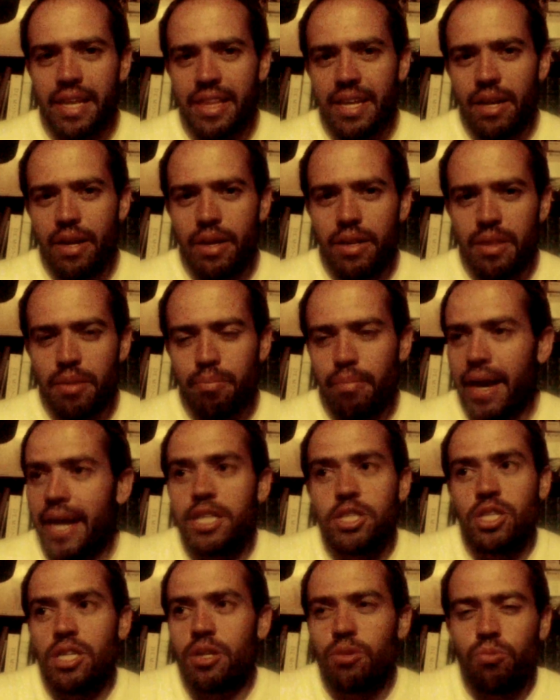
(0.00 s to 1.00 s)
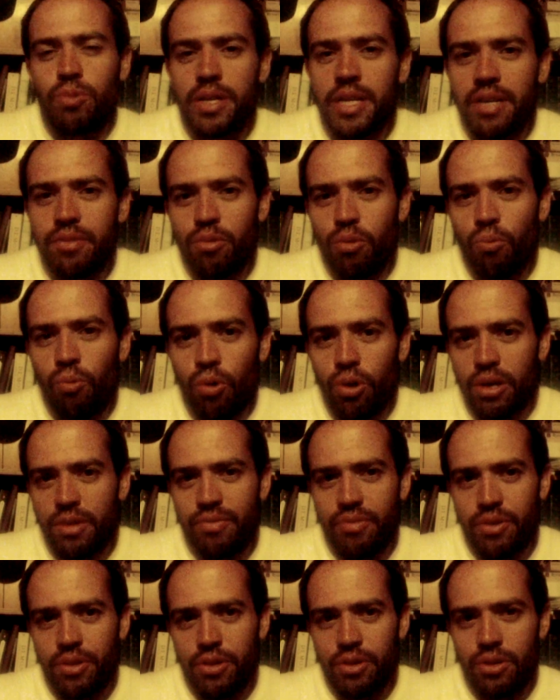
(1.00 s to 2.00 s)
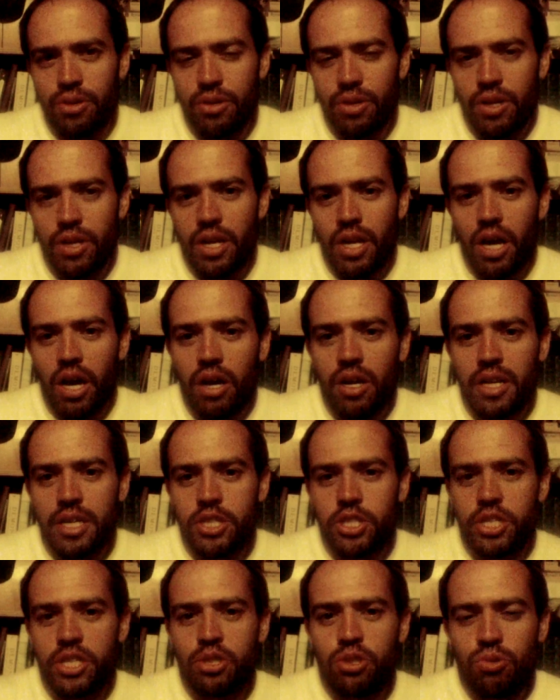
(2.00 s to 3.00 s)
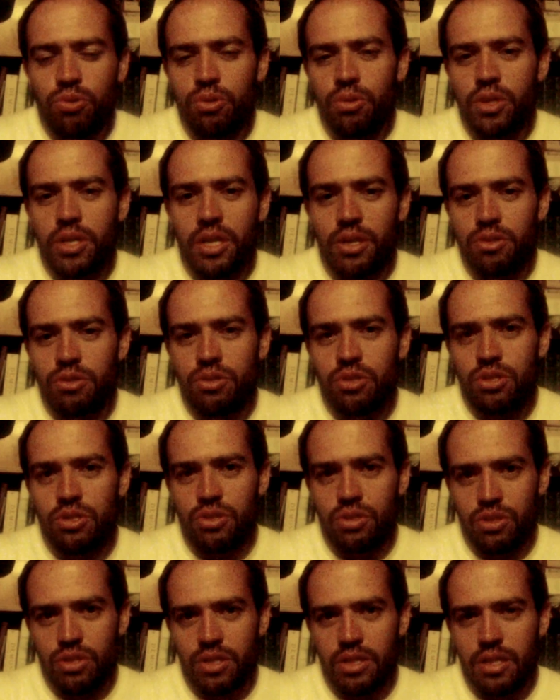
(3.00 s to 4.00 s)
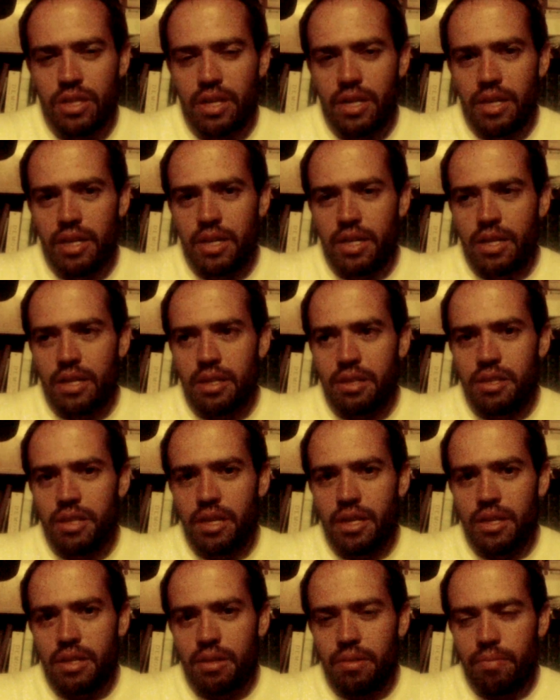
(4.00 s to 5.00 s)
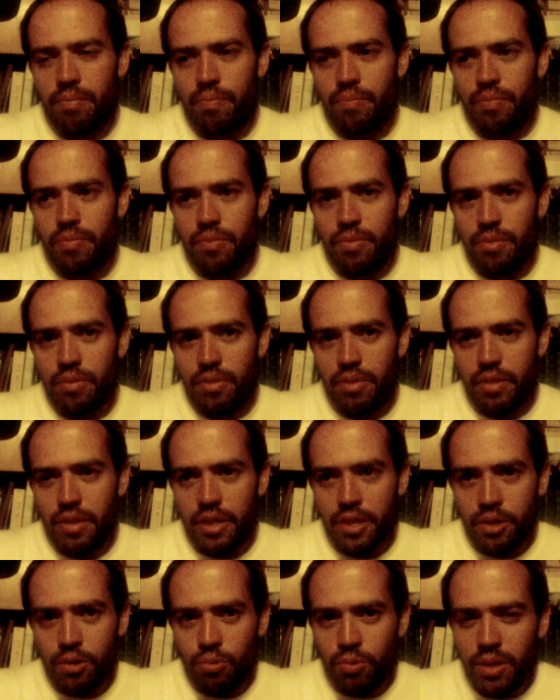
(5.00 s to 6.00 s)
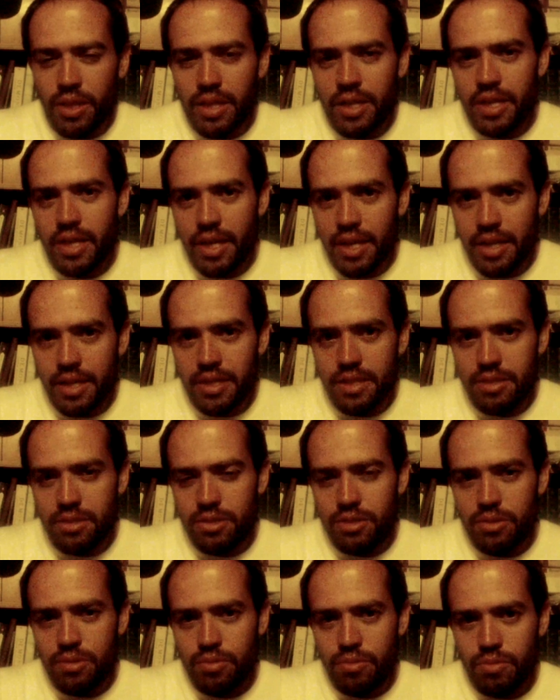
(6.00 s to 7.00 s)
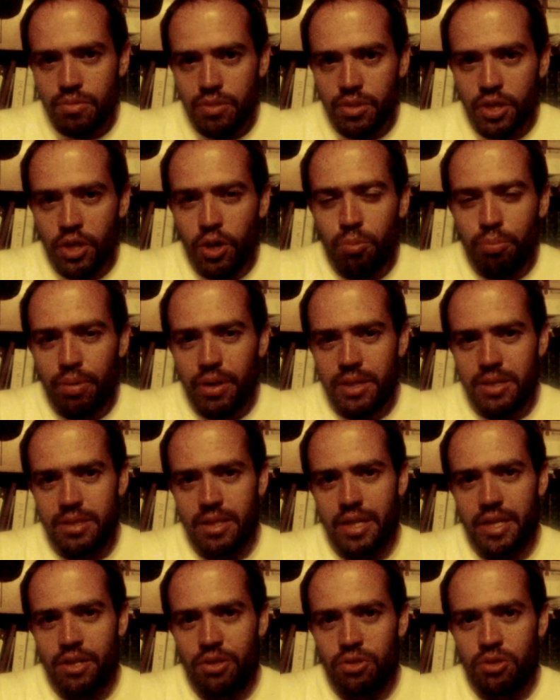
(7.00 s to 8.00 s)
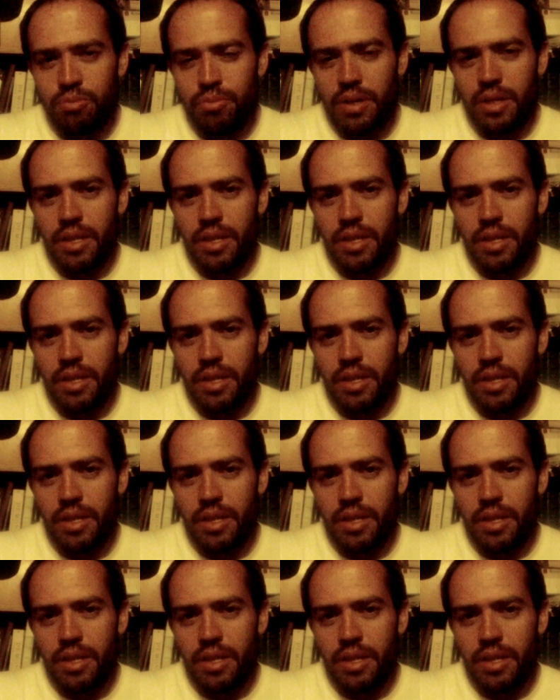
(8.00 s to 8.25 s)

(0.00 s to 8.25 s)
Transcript: and the magic would never work for her unless she truly understood that there really is no place like home,